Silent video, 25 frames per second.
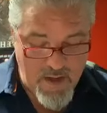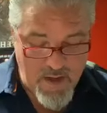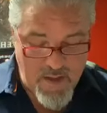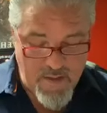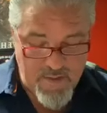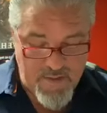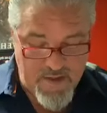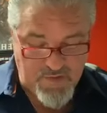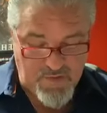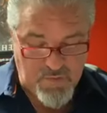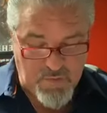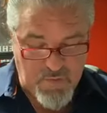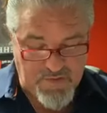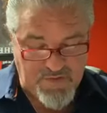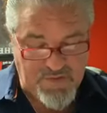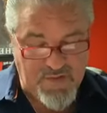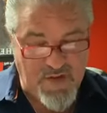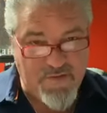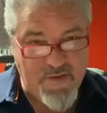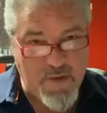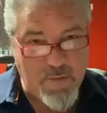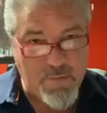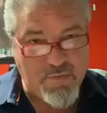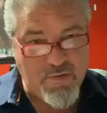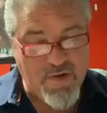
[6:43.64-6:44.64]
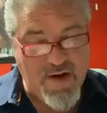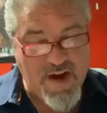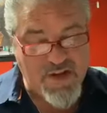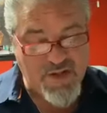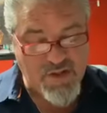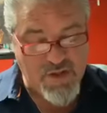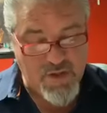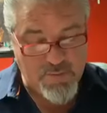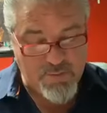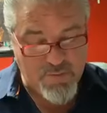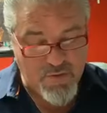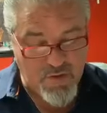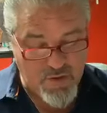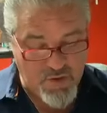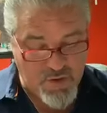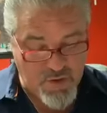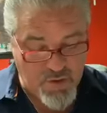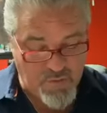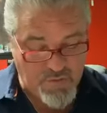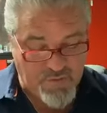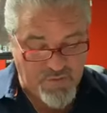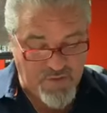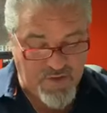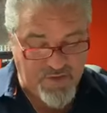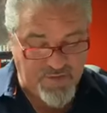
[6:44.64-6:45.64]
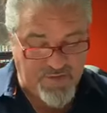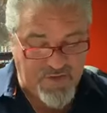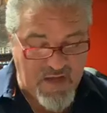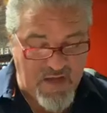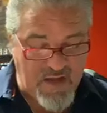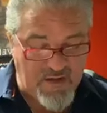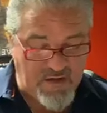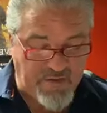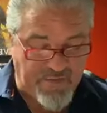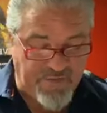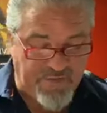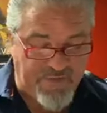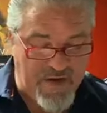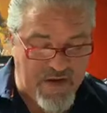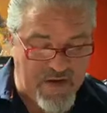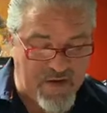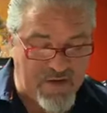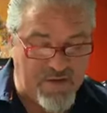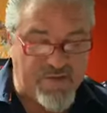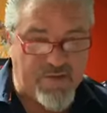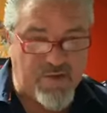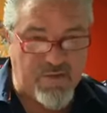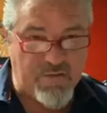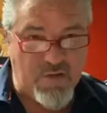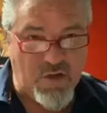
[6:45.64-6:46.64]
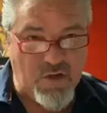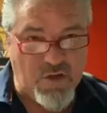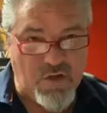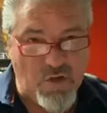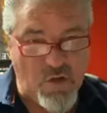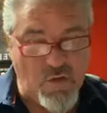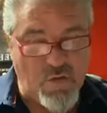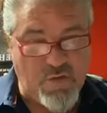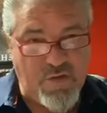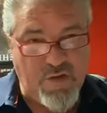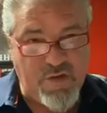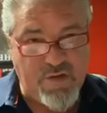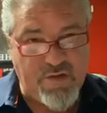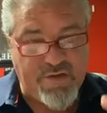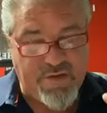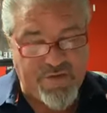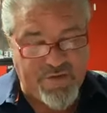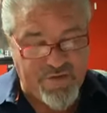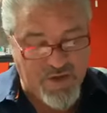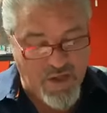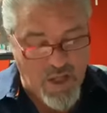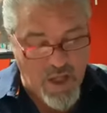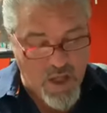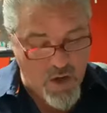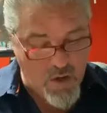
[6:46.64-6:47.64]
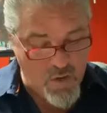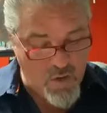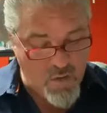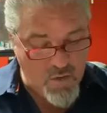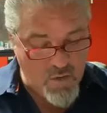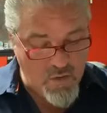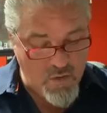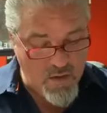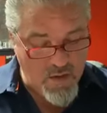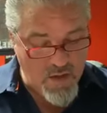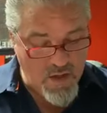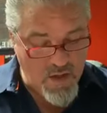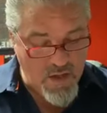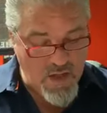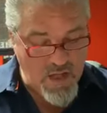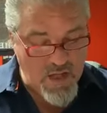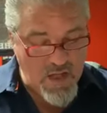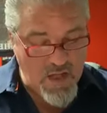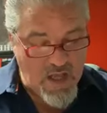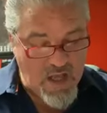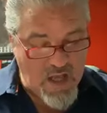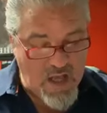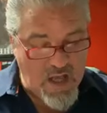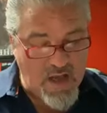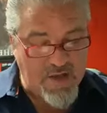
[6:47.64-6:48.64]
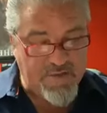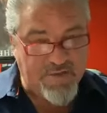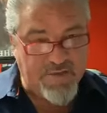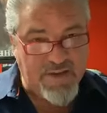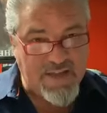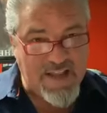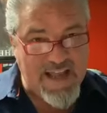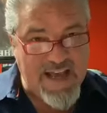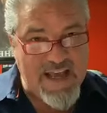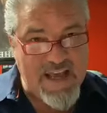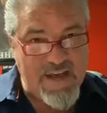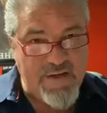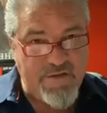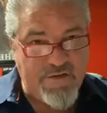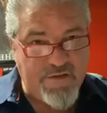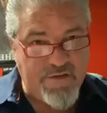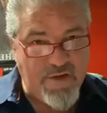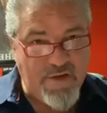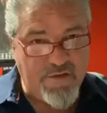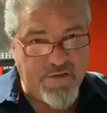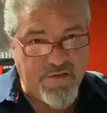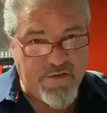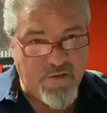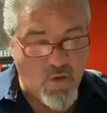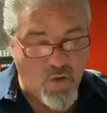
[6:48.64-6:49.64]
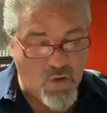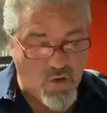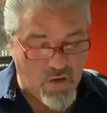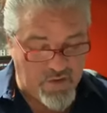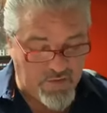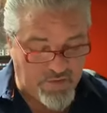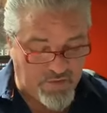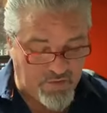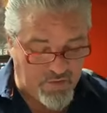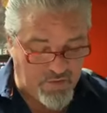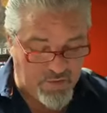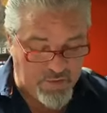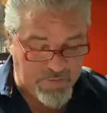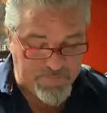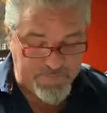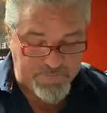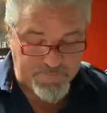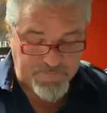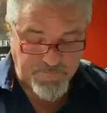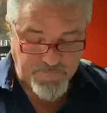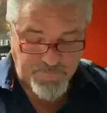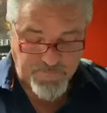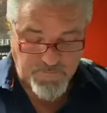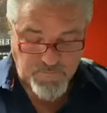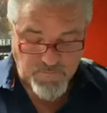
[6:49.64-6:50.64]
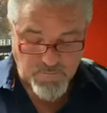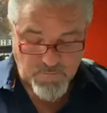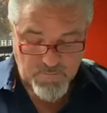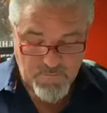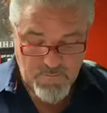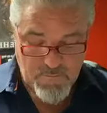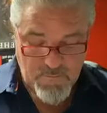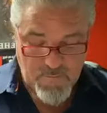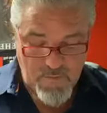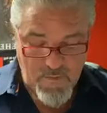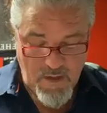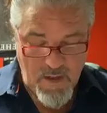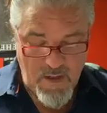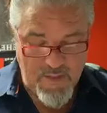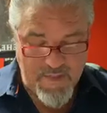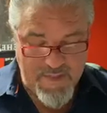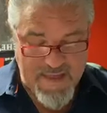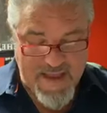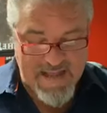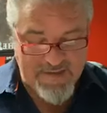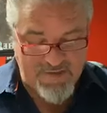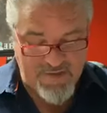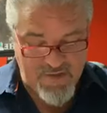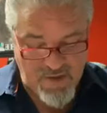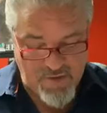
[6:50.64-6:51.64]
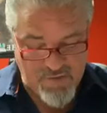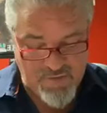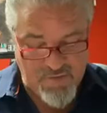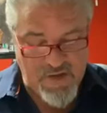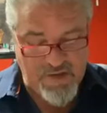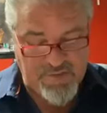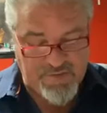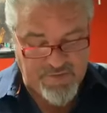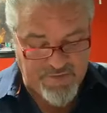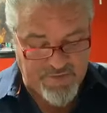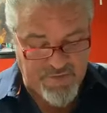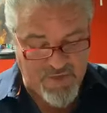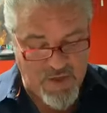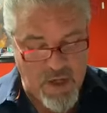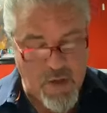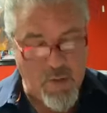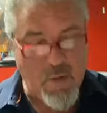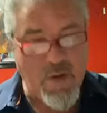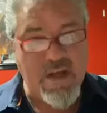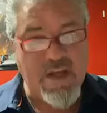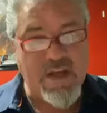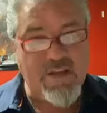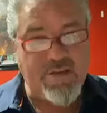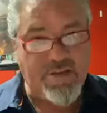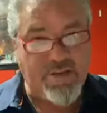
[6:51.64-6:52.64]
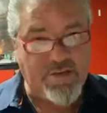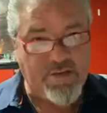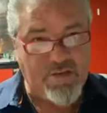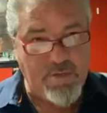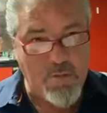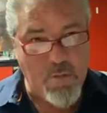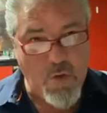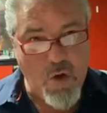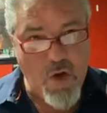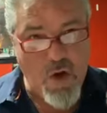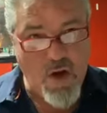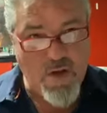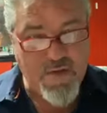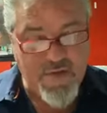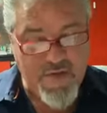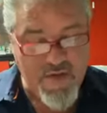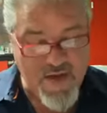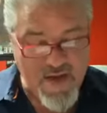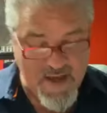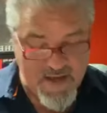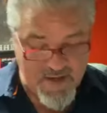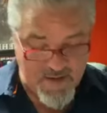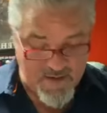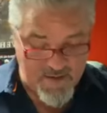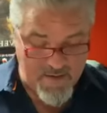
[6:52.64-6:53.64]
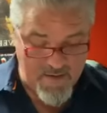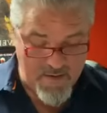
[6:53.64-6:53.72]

This specific pressure produces interference and reduces flow of life force. That decreased flow is a small thing.